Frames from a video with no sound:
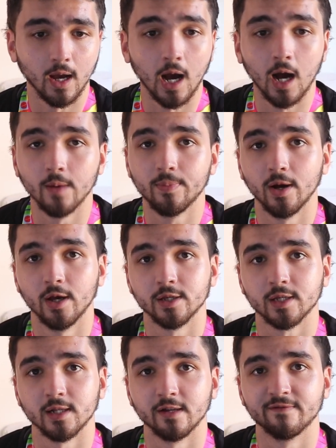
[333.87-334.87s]
I
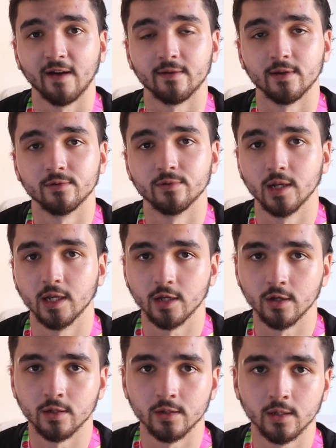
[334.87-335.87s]
personally found it really
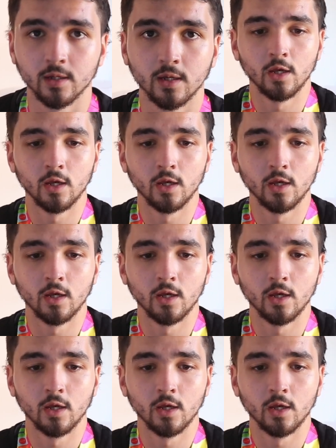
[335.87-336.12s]
good